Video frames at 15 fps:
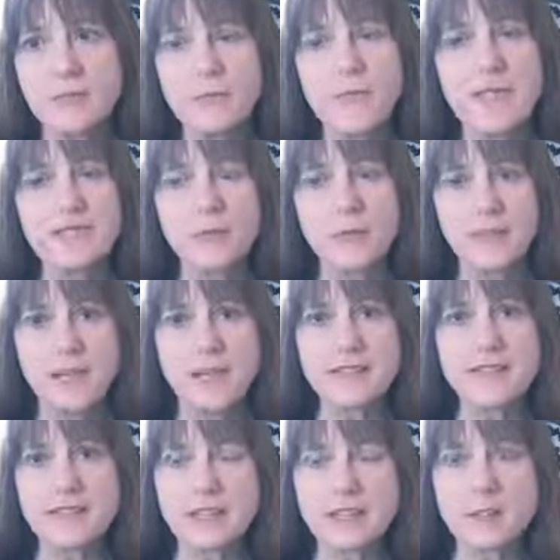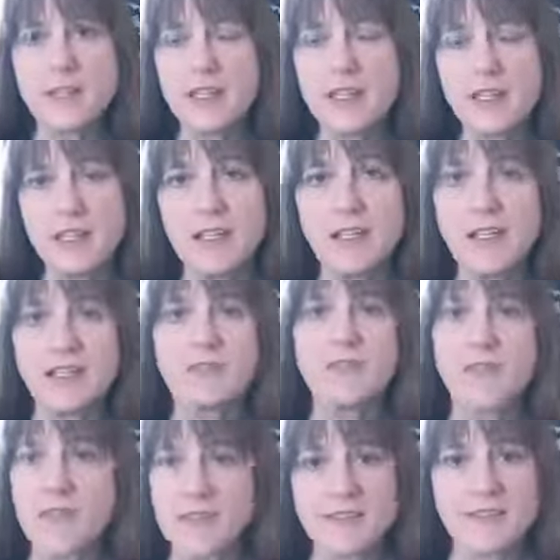because I would like to see them in
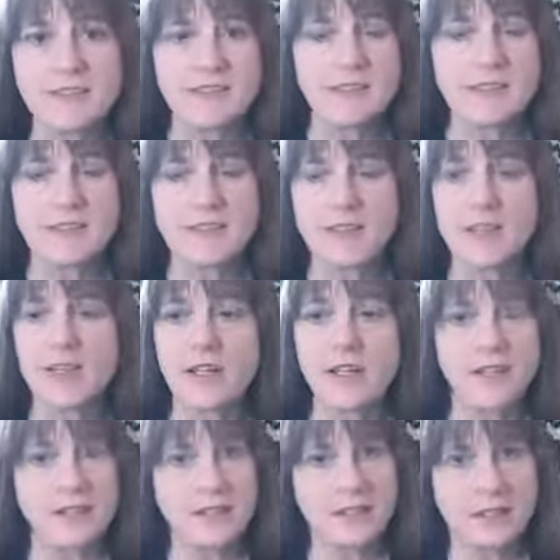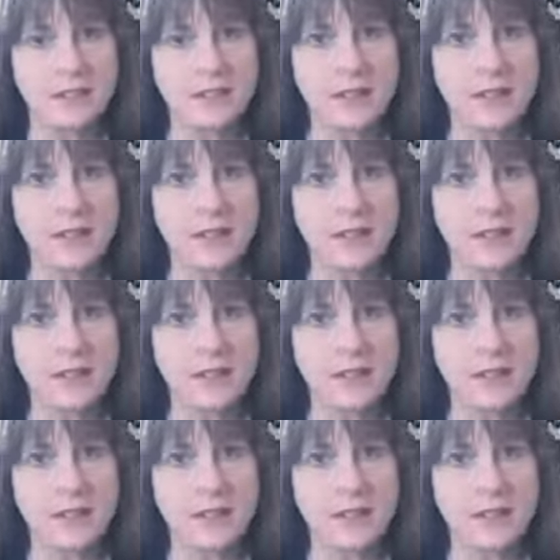advance so that I can